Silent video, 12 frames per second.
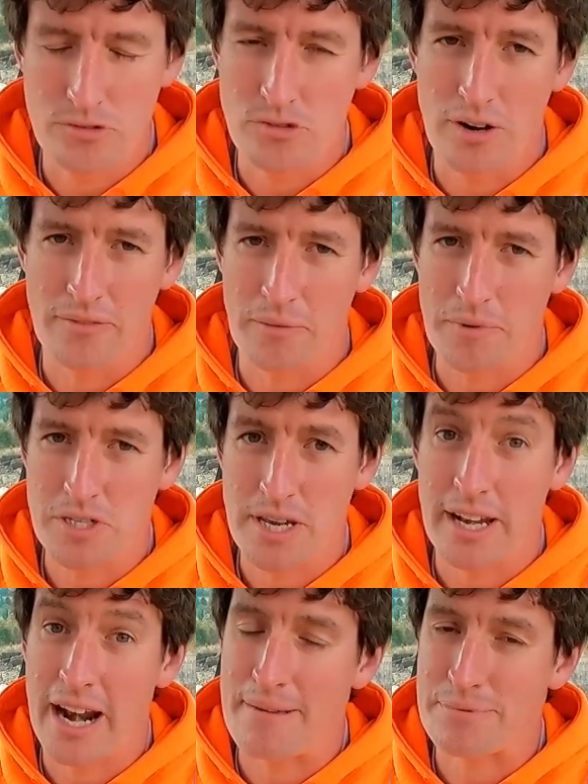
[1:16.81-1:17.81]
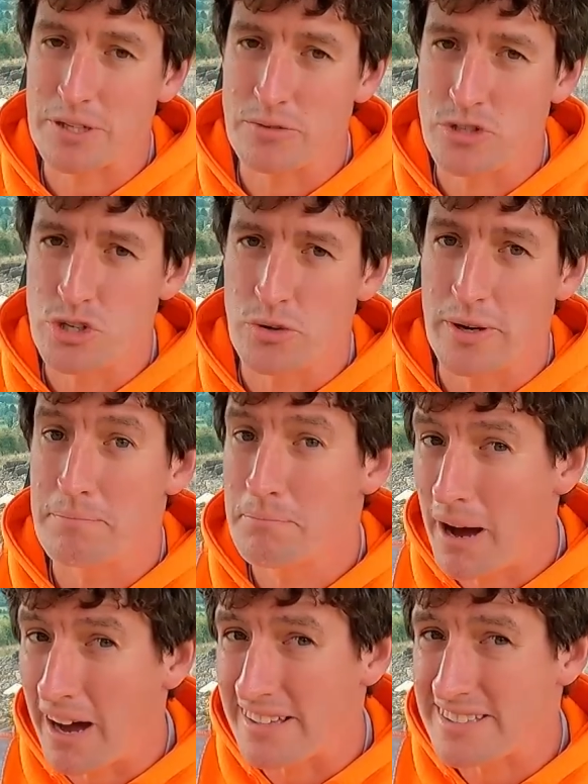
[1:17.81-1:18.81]
driving a machine an absolute joy,
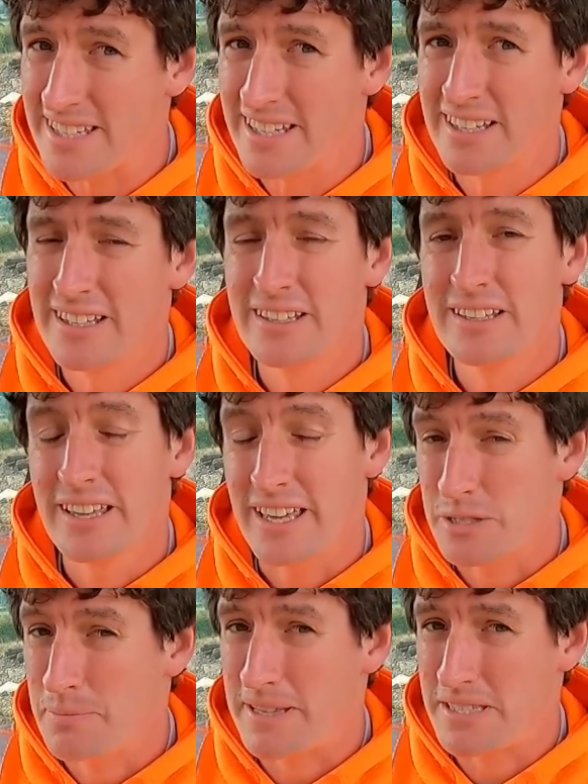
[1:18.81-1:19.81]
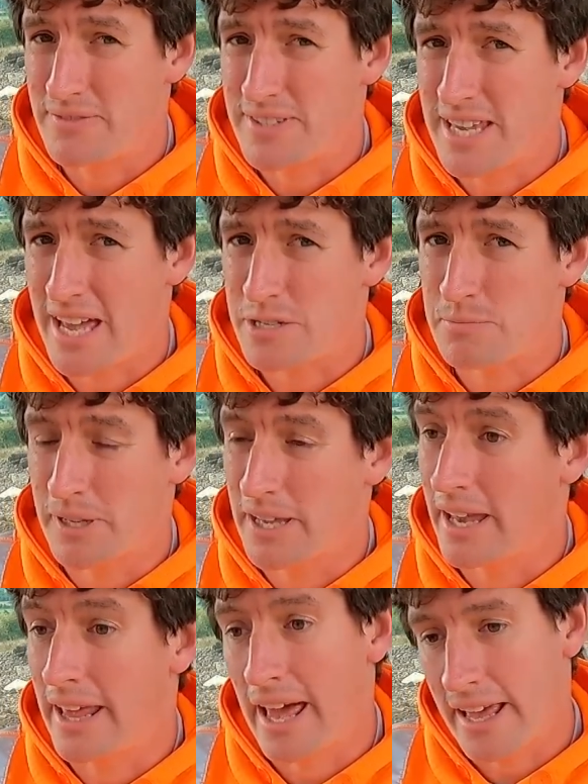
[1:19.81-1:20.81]
but expensive attachment,
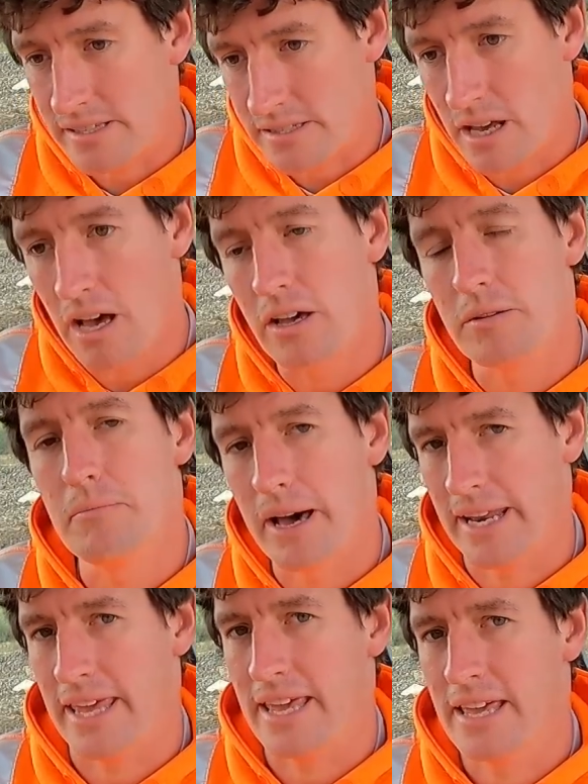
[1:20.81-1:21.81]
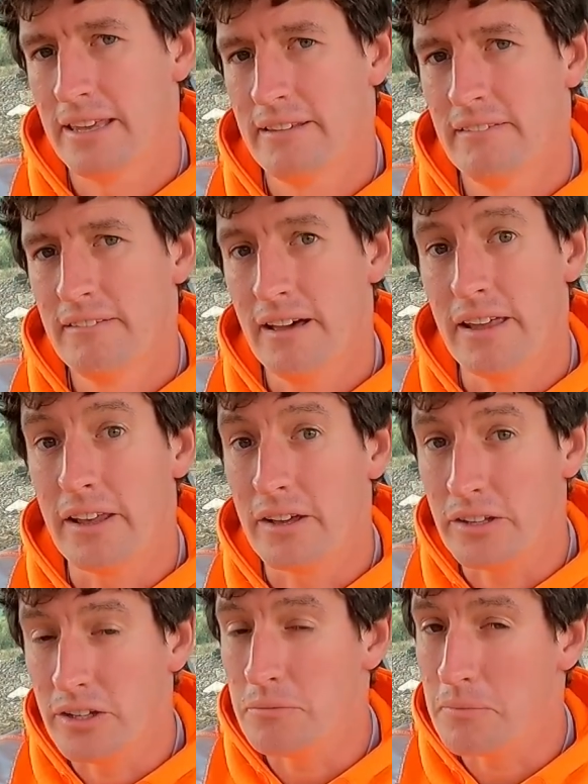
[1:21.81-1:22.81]
and it has to earn money and
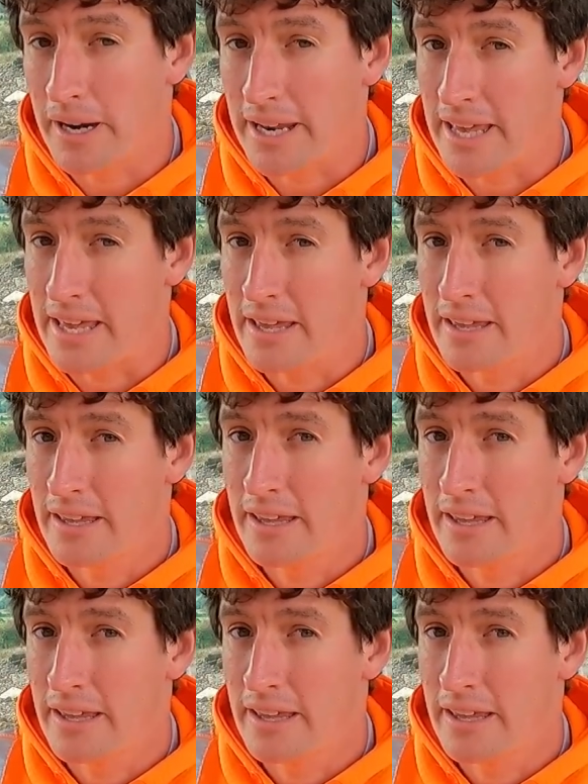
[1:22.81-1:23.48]
earn you money